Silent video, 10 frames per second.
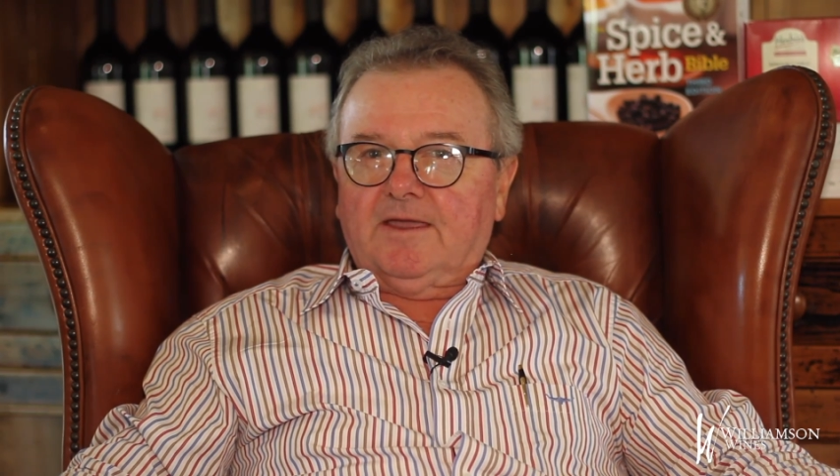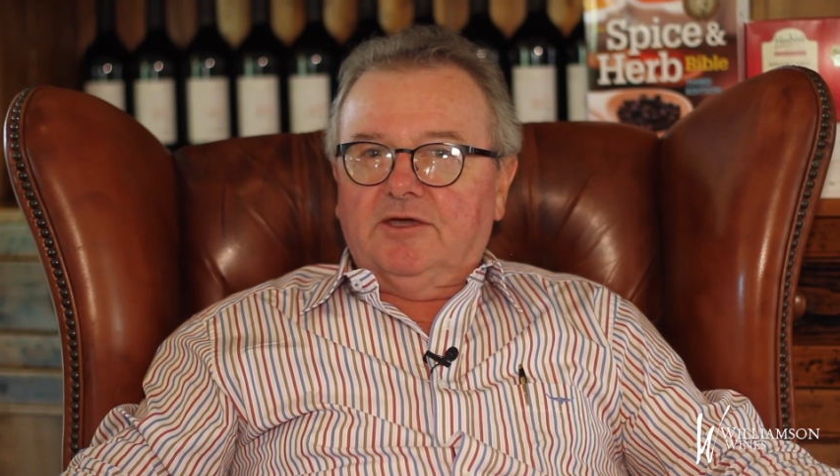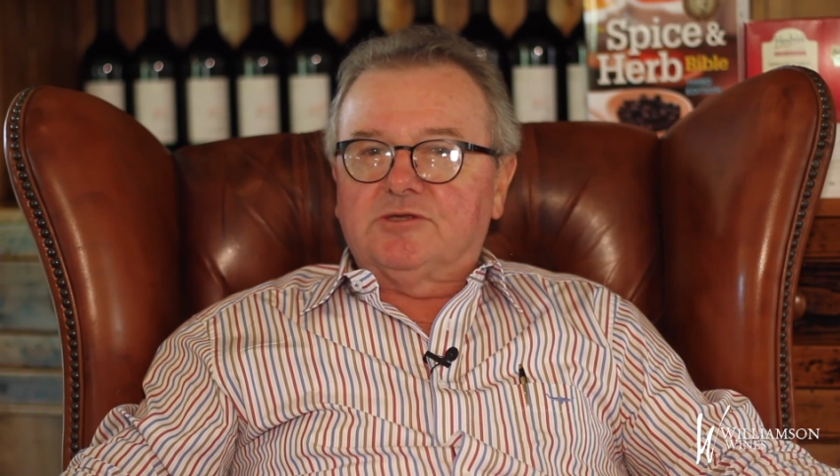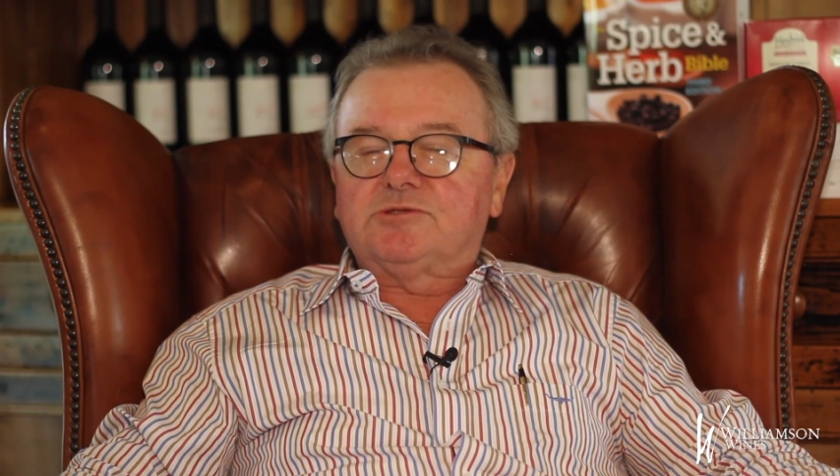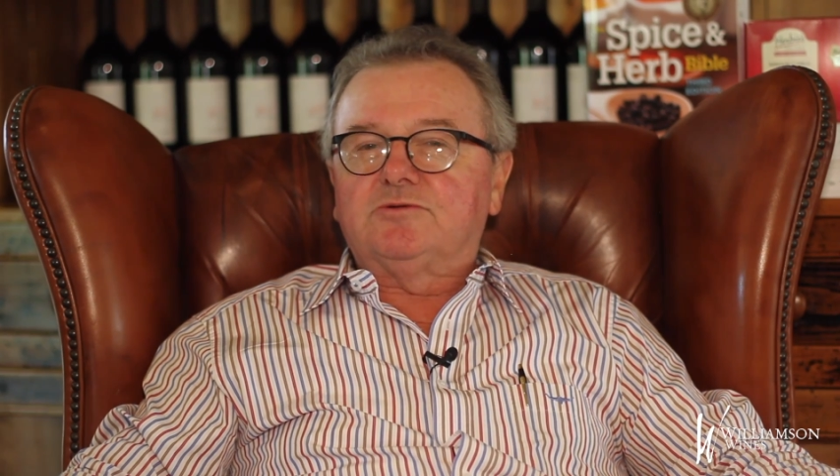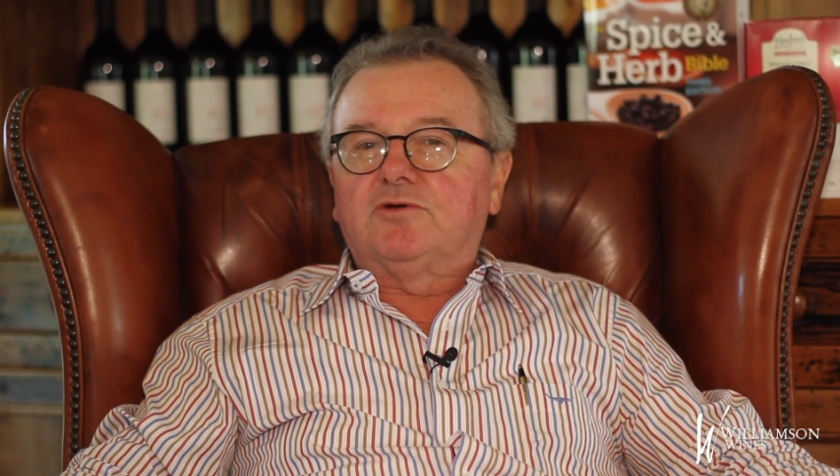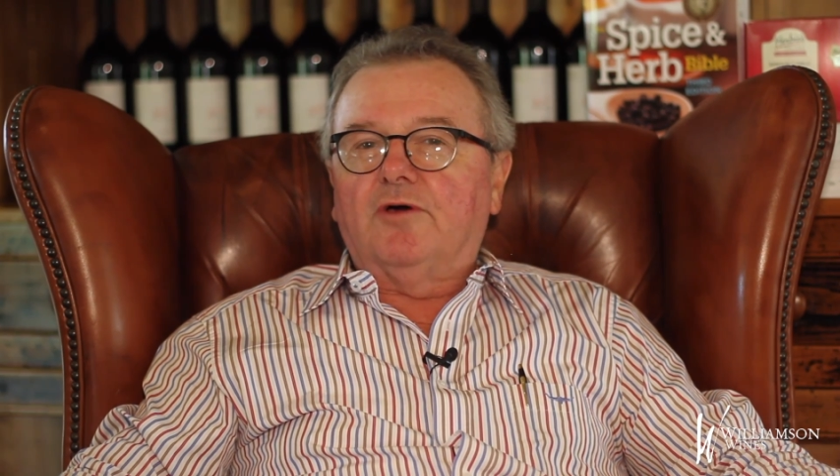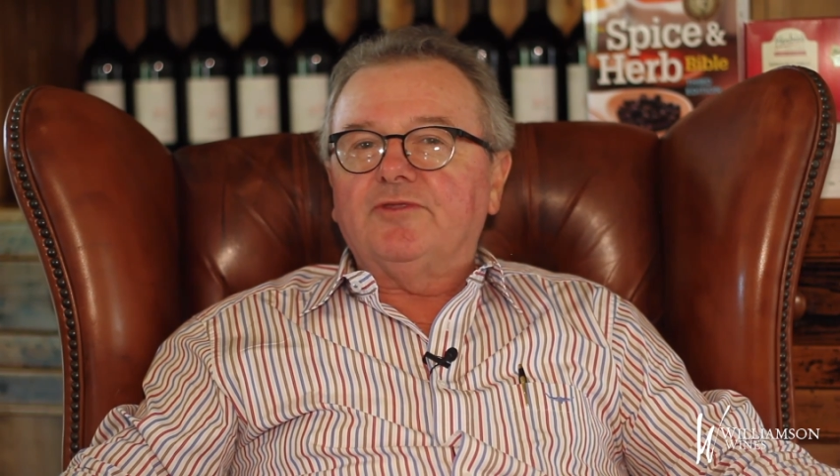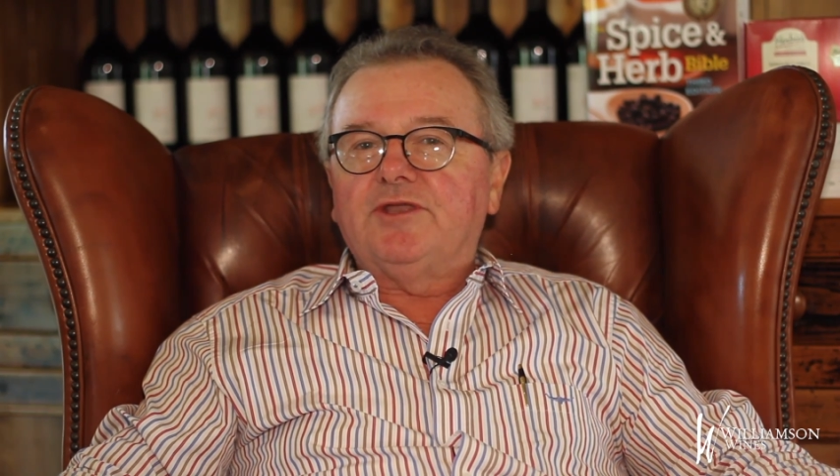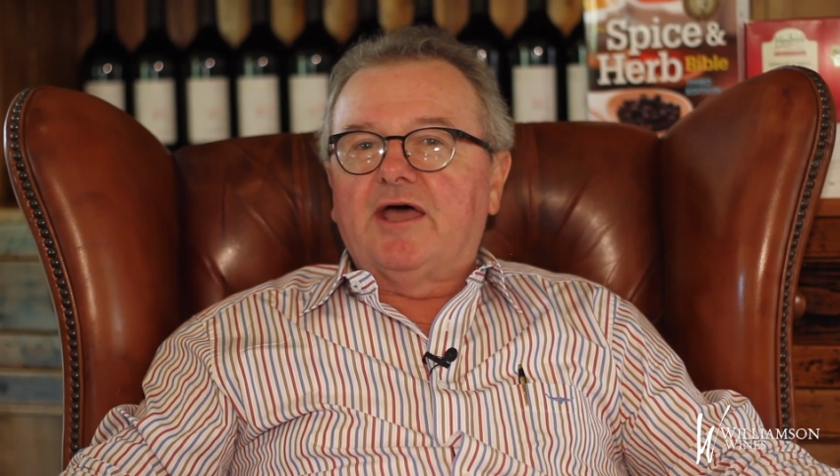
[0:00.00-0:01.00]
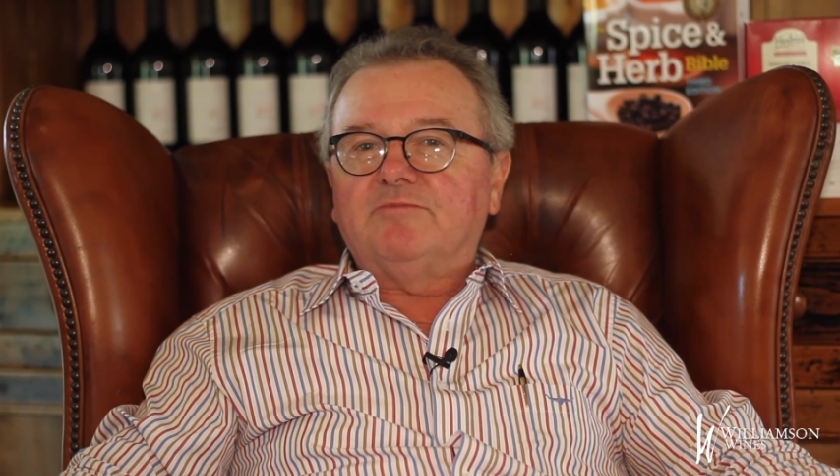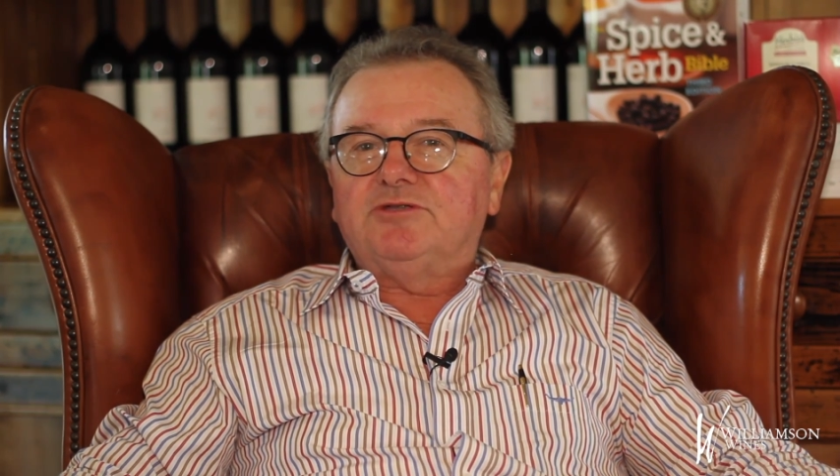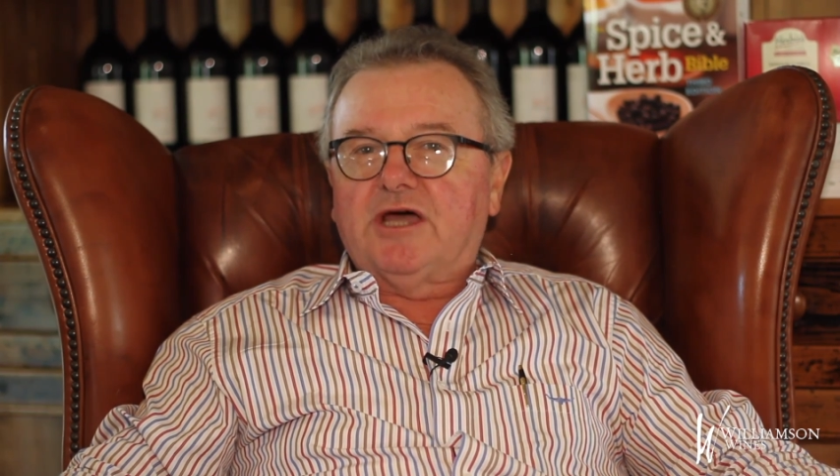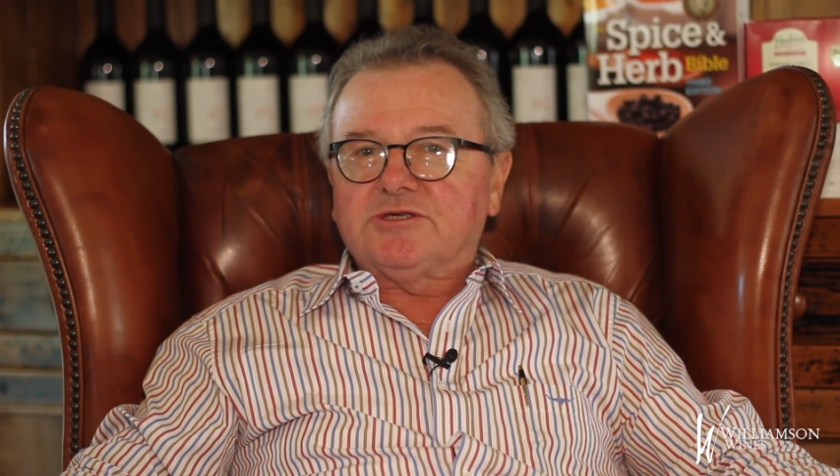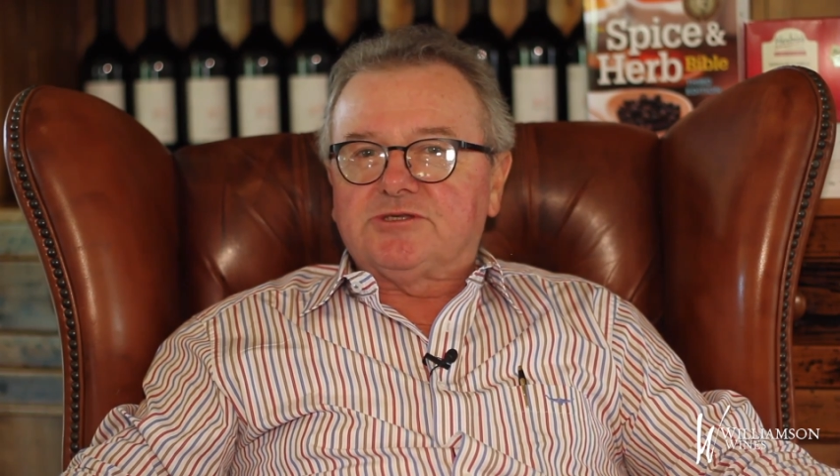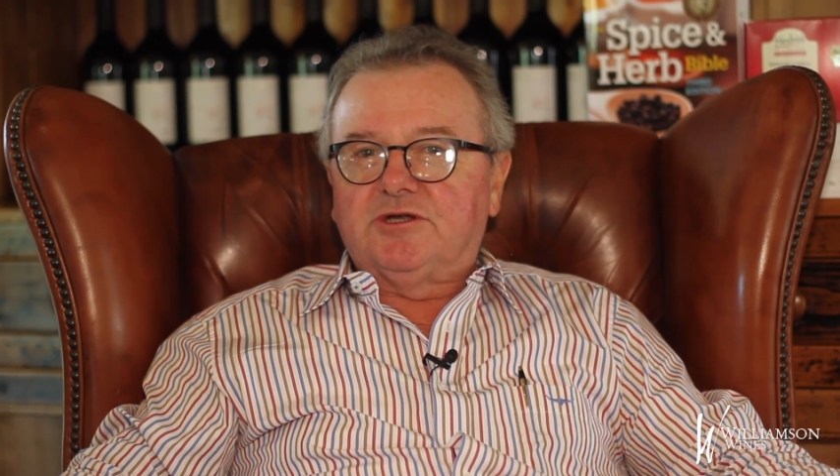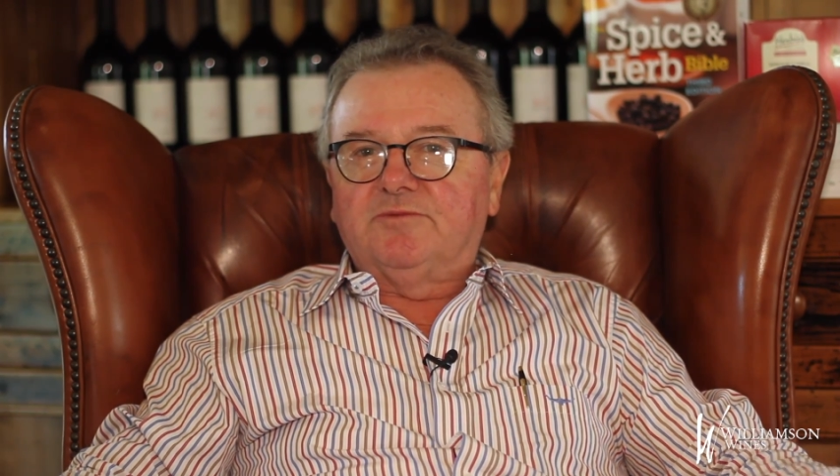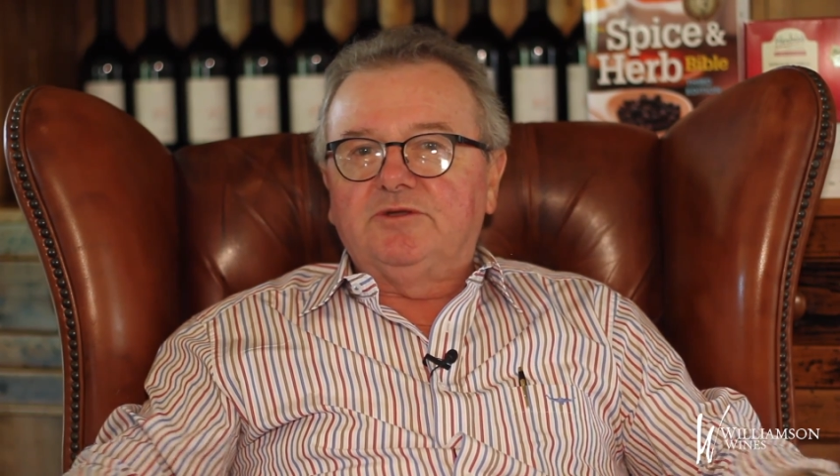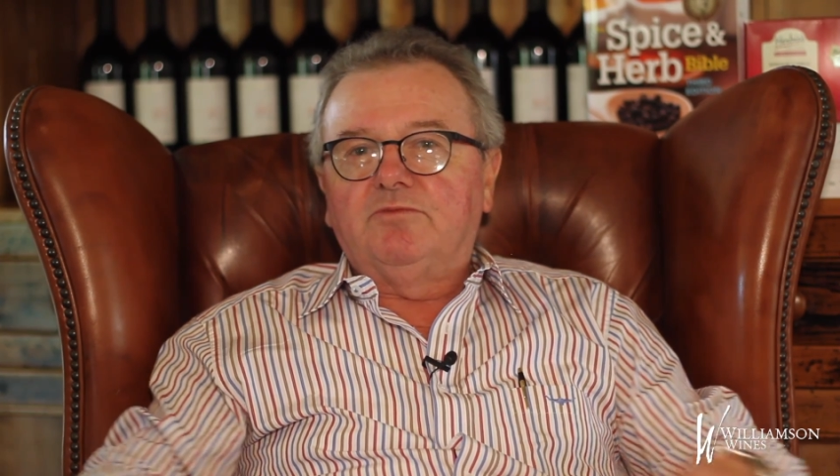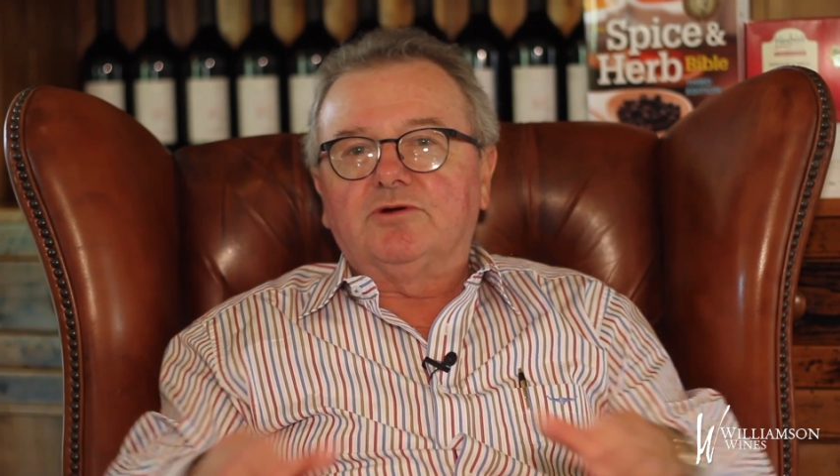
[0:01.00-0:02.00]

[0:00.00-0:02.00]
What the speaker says: It has got the name Dutch cinnamon